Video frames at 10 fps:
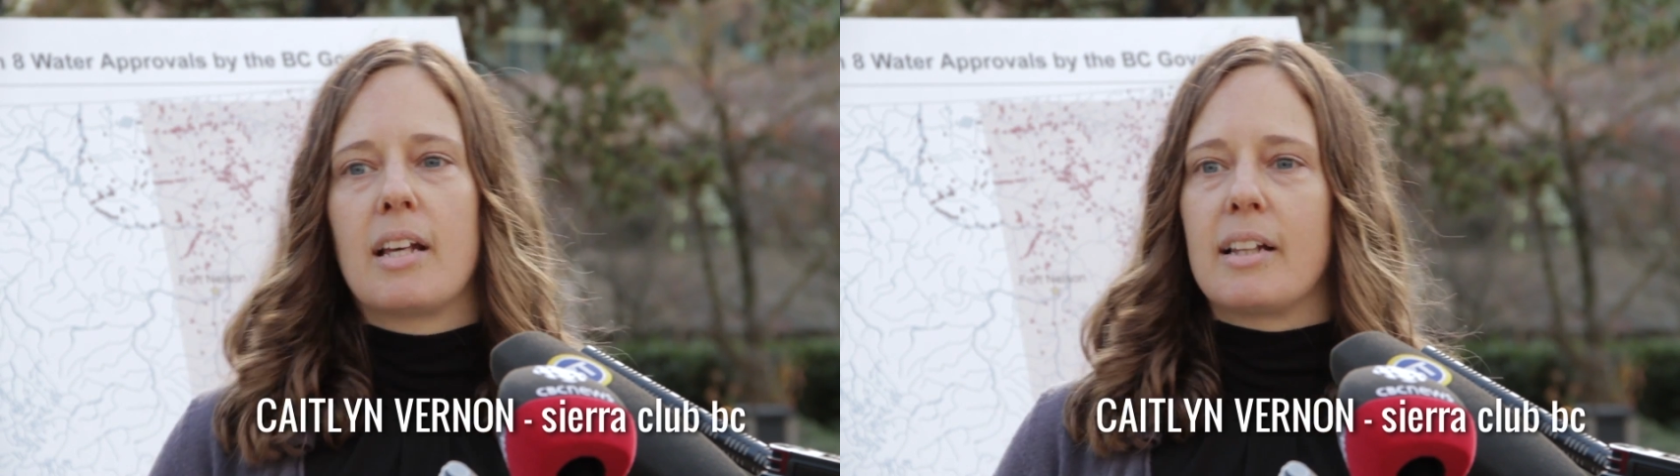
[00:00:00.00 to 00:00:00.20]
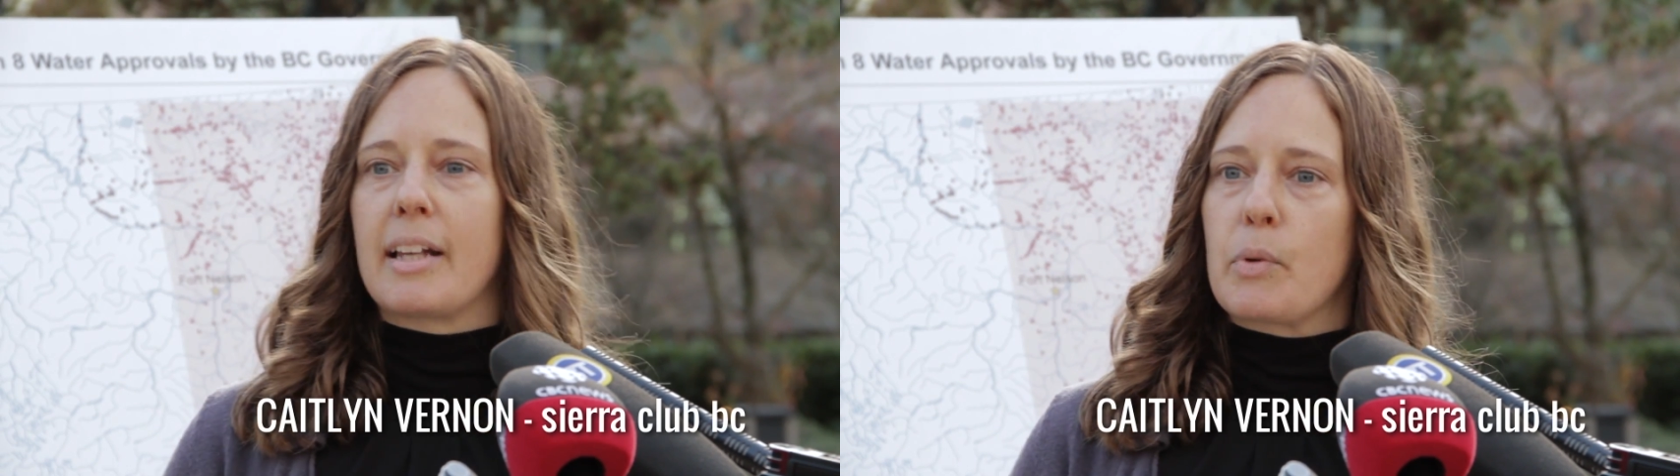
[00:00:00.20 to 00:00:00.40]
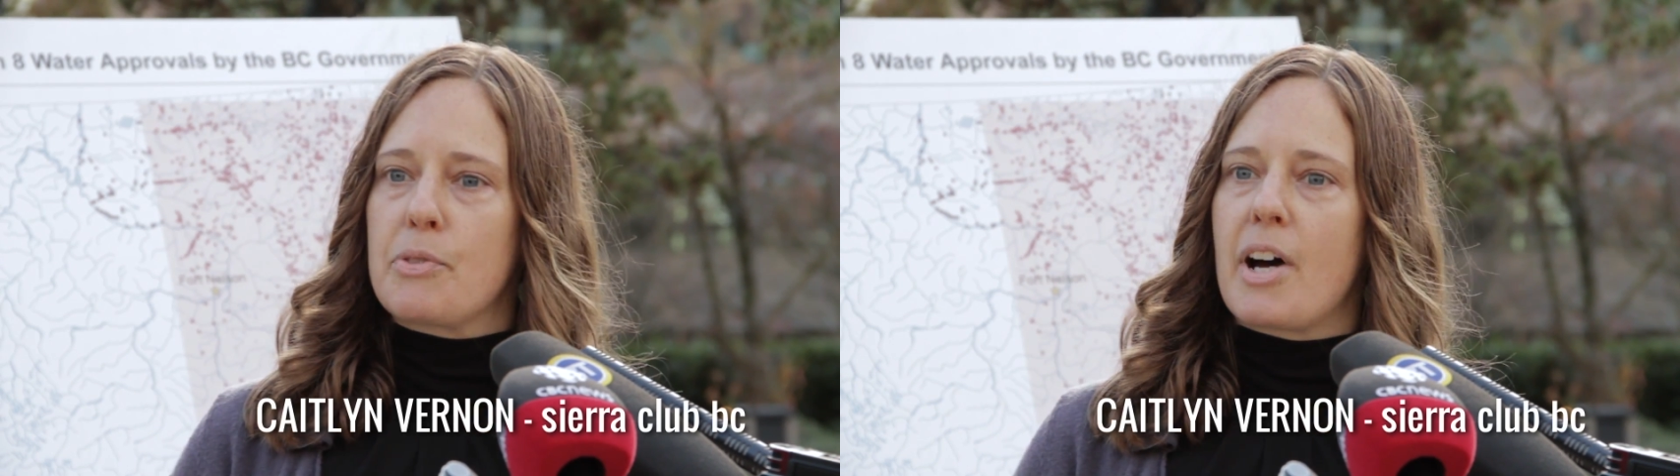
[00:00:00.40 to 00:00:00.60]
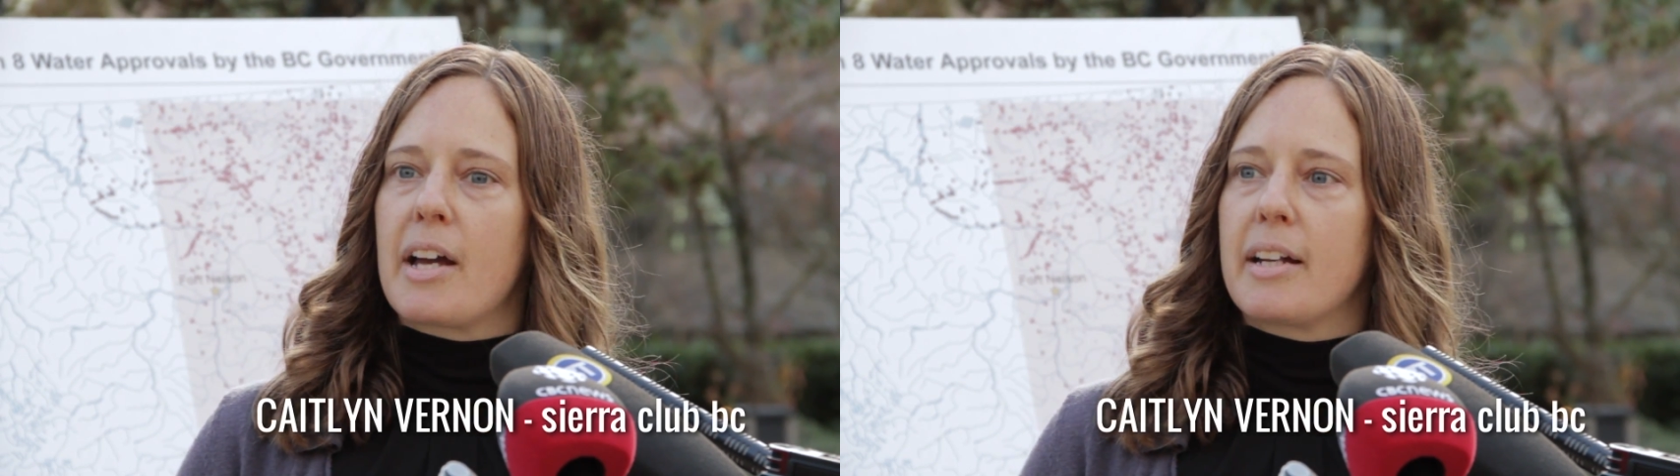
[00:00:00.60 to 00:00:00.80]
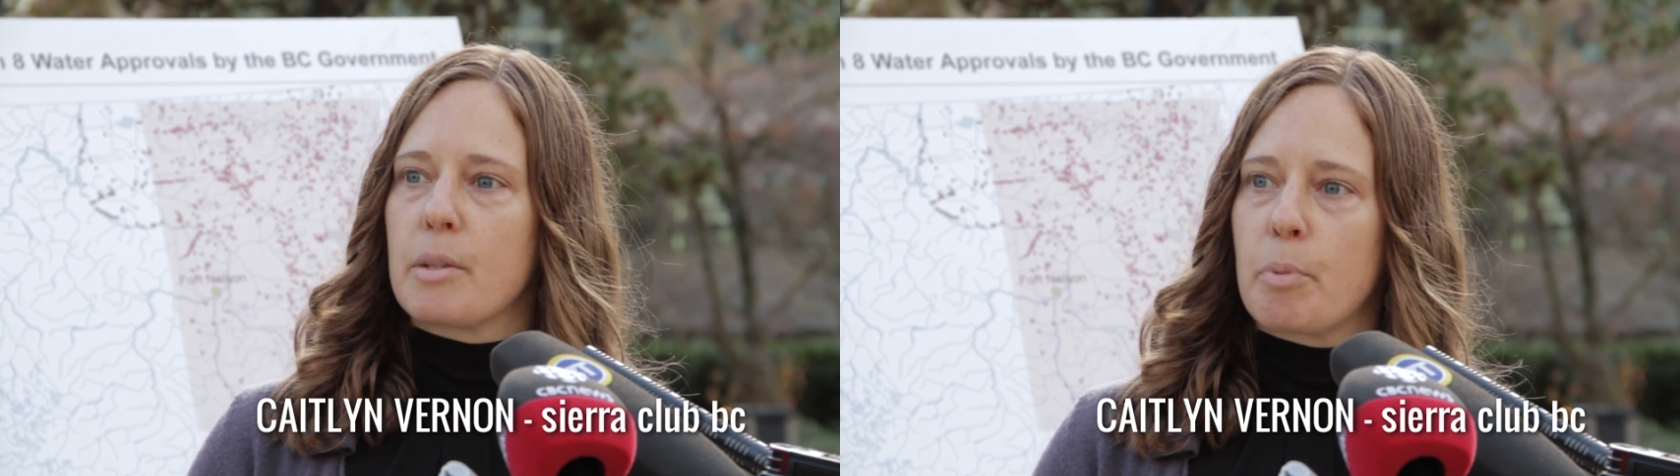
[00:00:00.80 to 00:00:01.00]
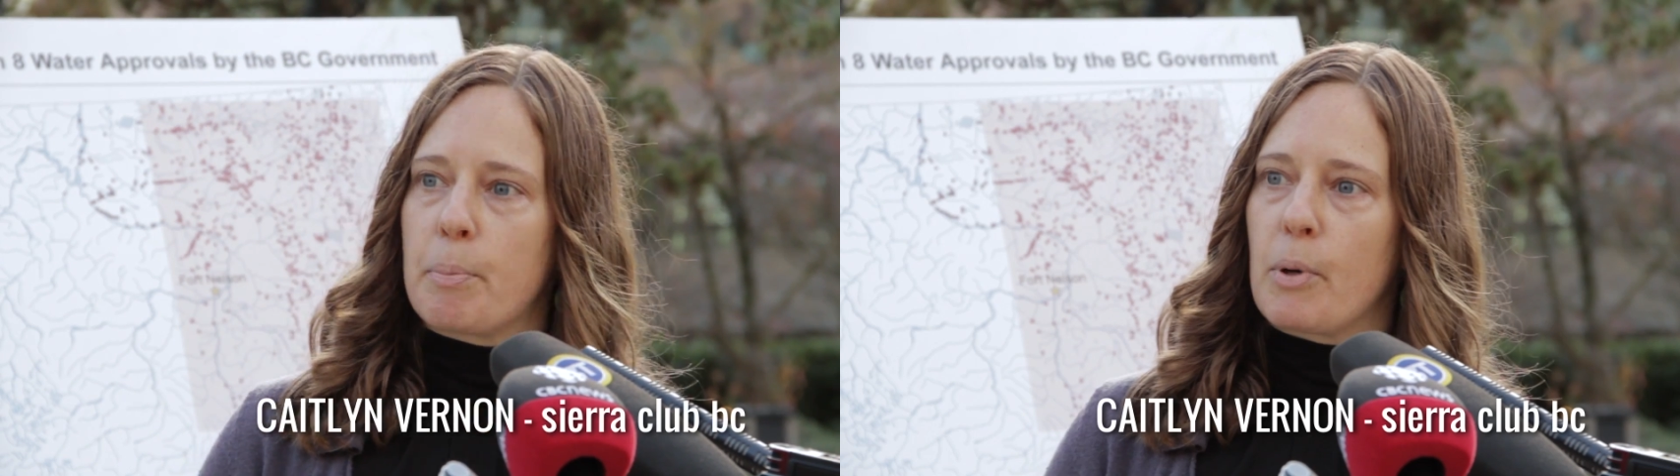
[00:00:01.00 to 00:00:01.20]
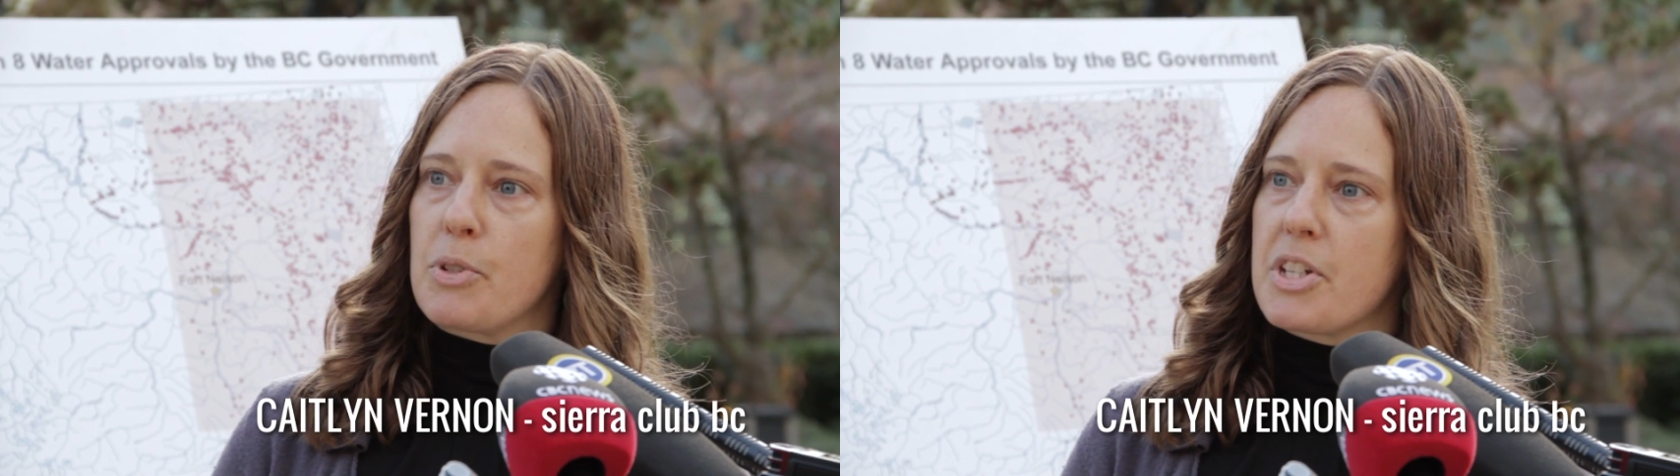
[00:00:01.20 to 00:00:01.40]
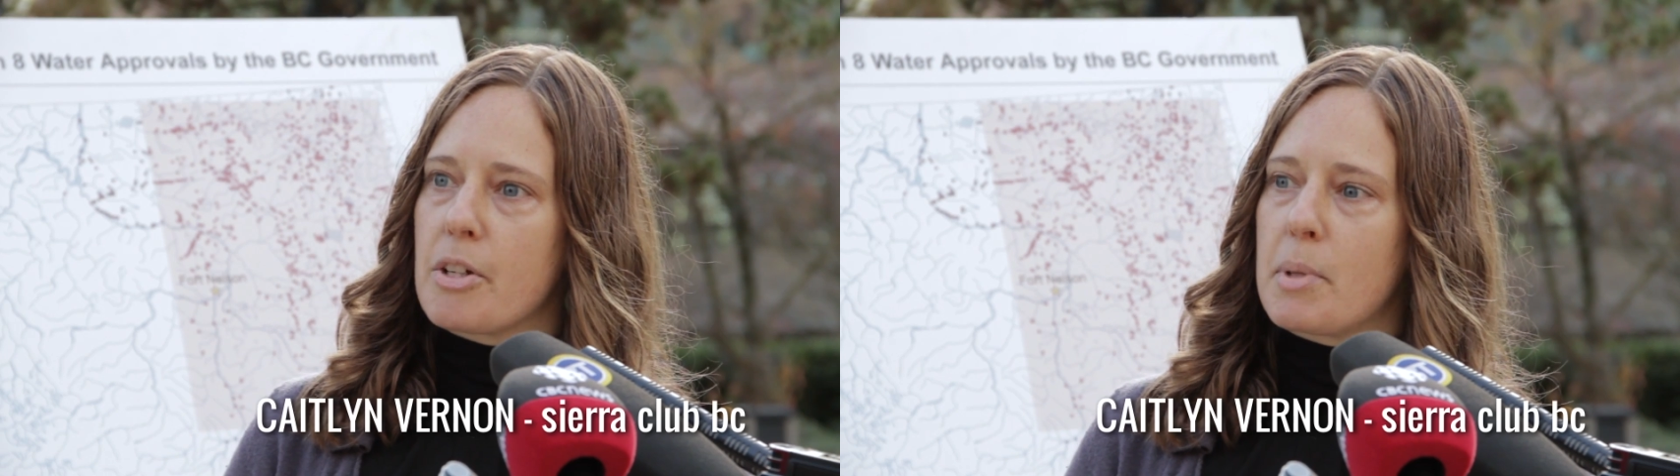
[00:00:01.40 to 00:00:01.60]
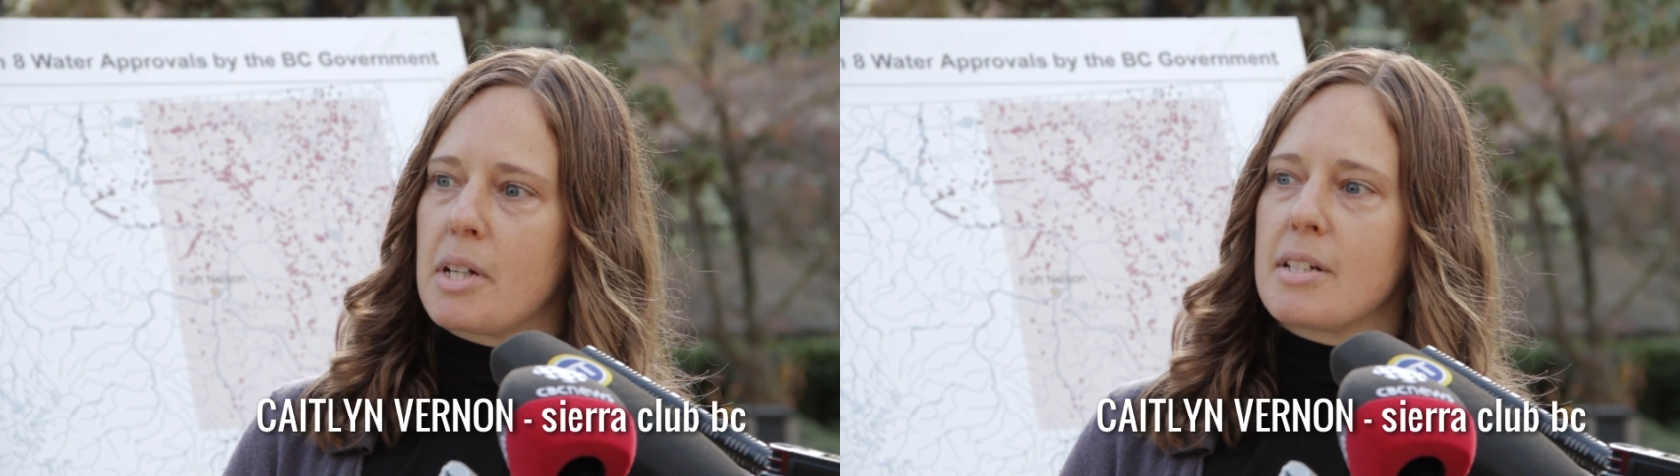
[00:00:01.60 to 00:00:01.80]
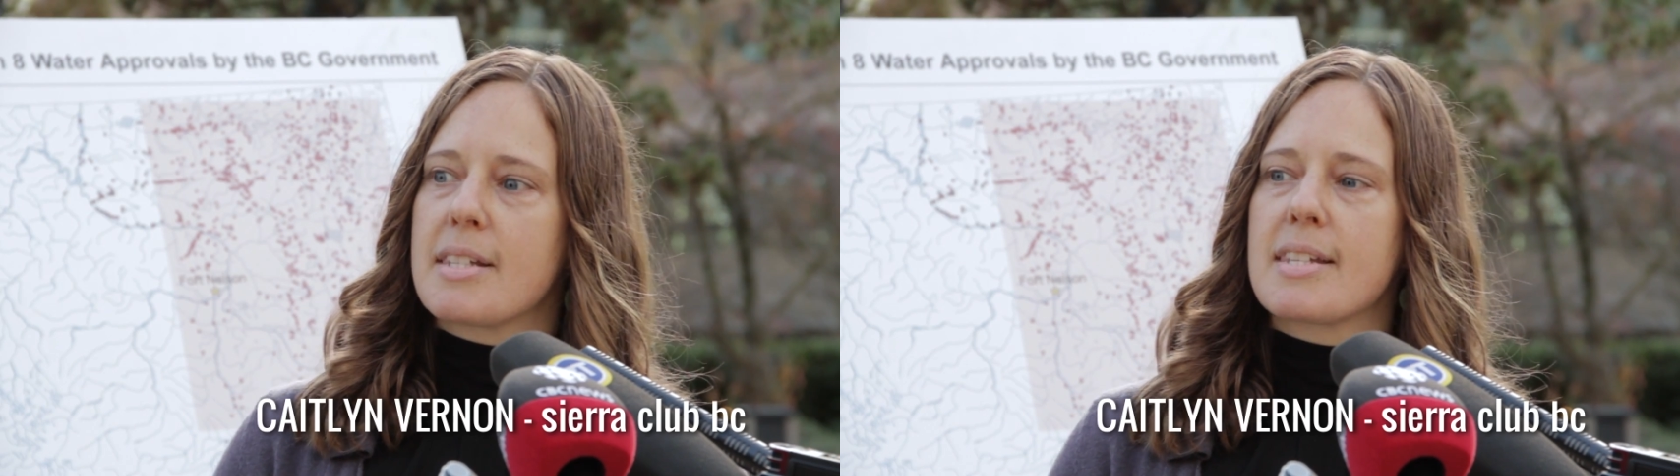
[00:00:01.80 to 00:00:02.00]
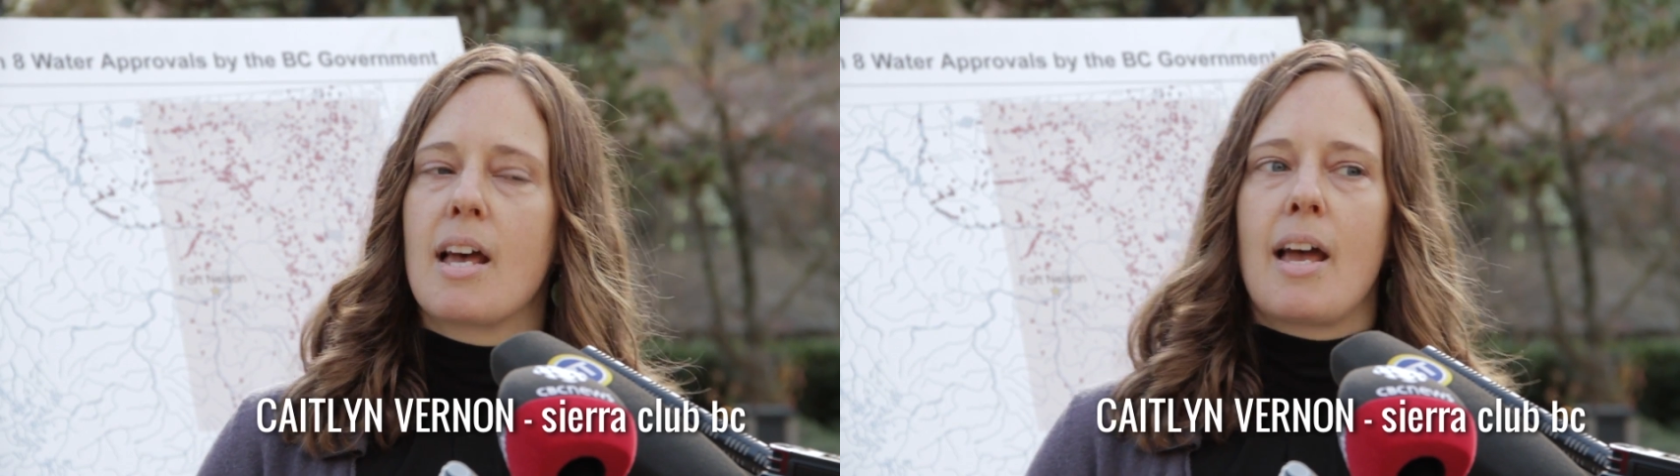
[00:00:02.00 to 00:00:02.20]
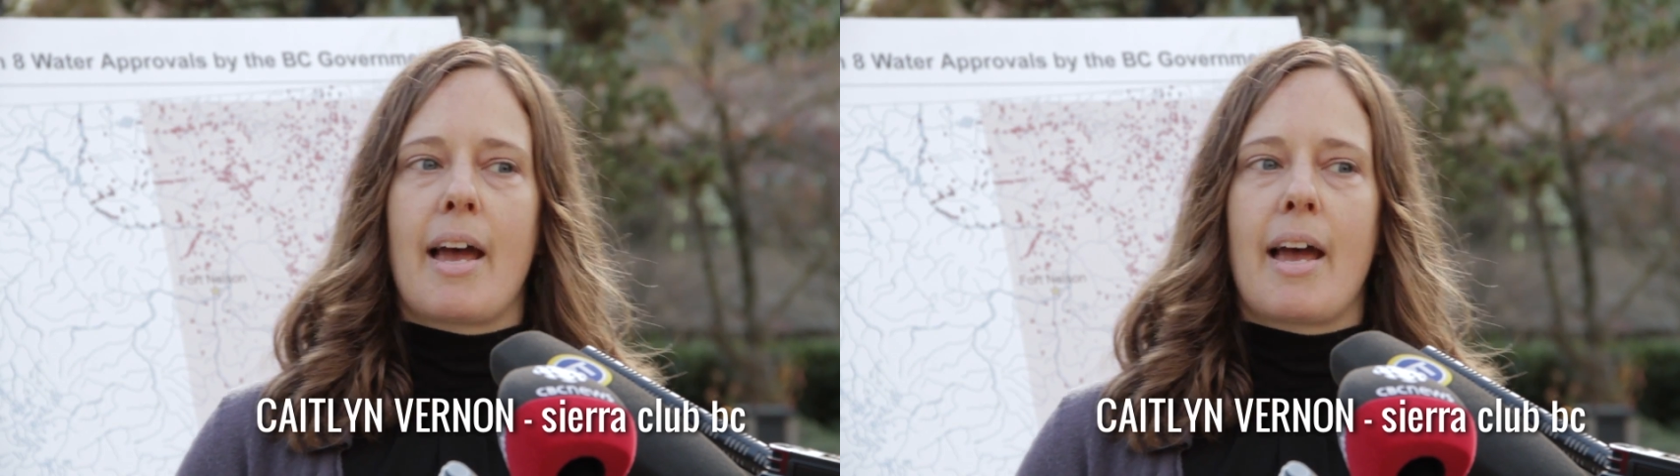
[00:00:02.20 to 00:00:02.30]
liquefied at the proposed terminals,